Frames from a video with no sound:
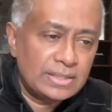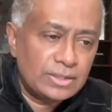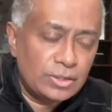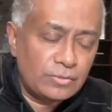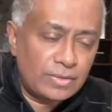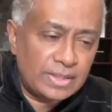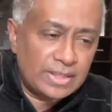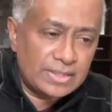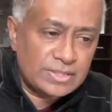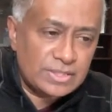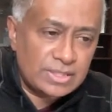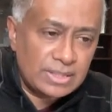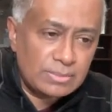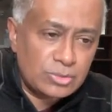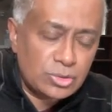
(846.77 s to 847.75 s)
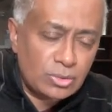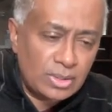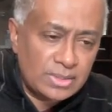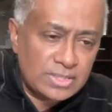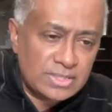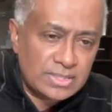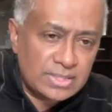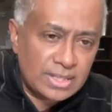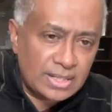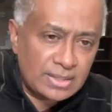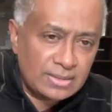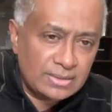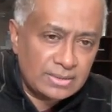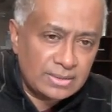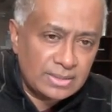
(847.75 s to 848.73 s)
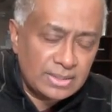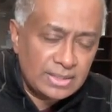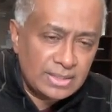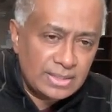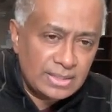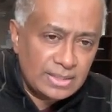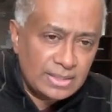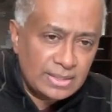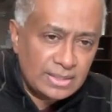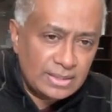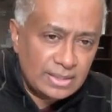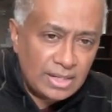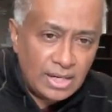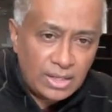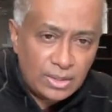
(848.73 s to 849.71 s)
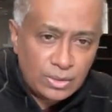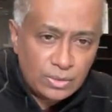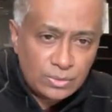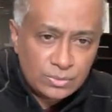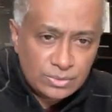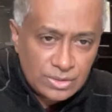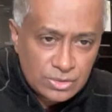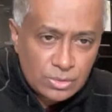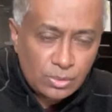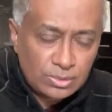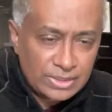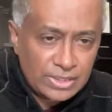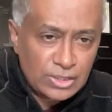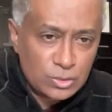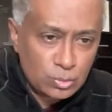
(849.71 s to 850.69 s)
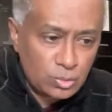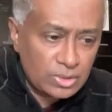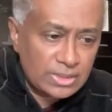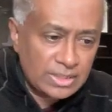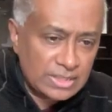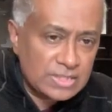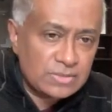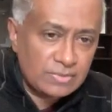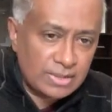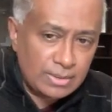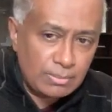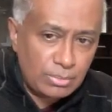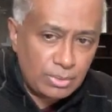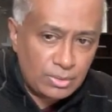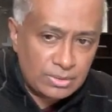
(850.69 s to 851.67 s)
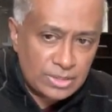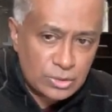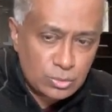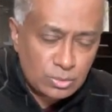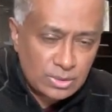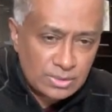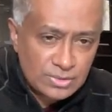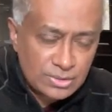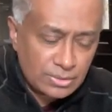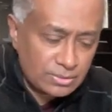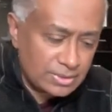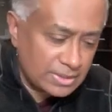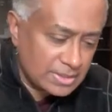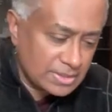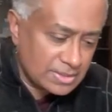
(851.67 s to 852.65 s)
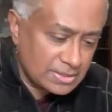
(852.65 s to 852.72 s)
your finance teams, to understand how this whole thing is working is very important as well. So I